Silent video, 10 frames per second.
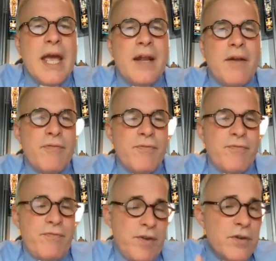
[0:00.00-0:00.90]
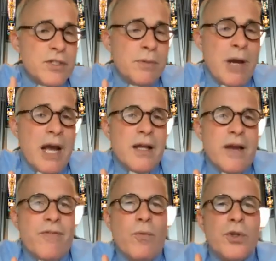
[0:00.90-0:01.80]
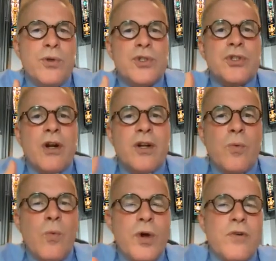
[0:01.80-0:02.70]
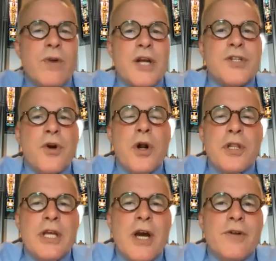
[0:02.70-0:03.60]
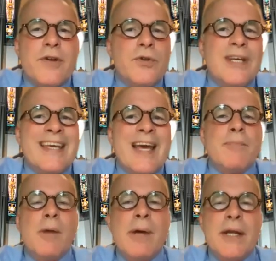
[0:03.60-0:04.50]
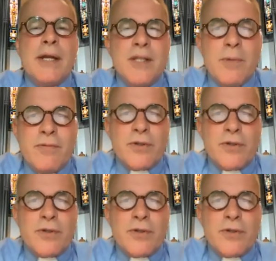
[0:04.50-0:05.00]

And it feels in my life that when you start in one direction or the other, you can get momentum.